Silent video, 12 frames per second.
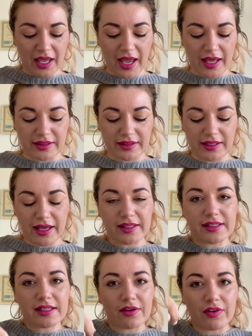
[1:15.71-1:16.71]
and
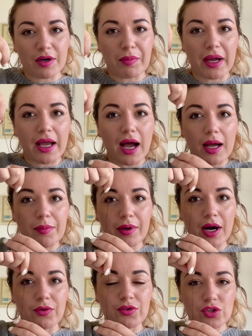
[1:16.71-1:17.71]
that's where my
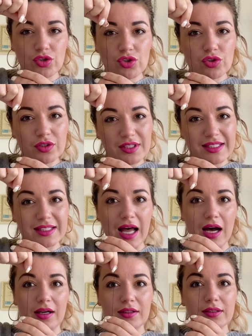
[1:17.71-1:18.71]
eyebrows should
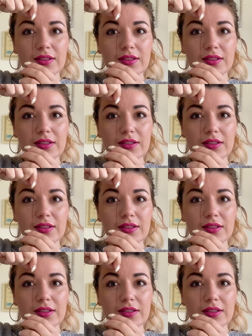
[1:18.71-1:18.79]
start.